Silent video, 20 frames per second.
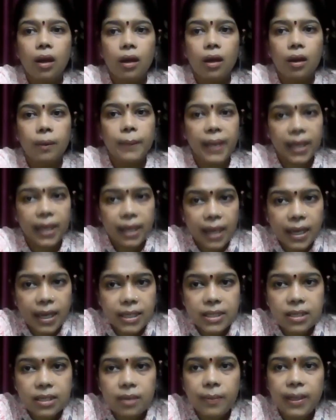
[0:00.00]
mail
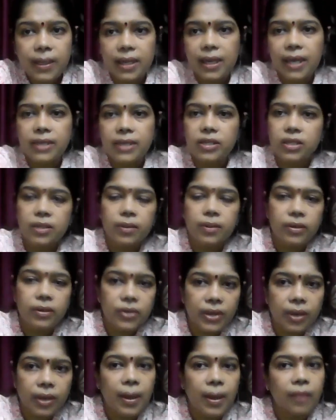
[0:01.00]
ID. Mail ID,
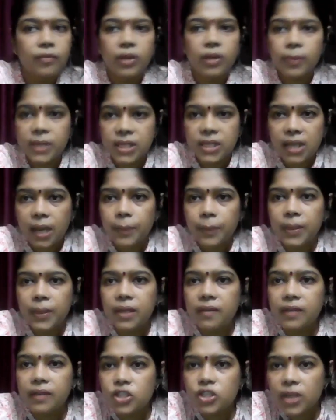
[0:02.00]
Ria ma'am will be typing
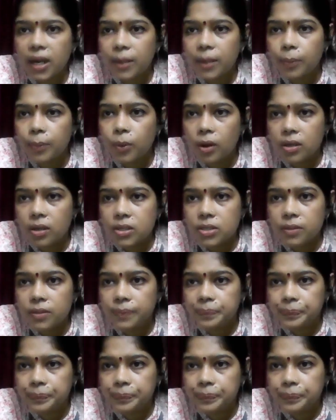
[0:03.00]
in the chat box.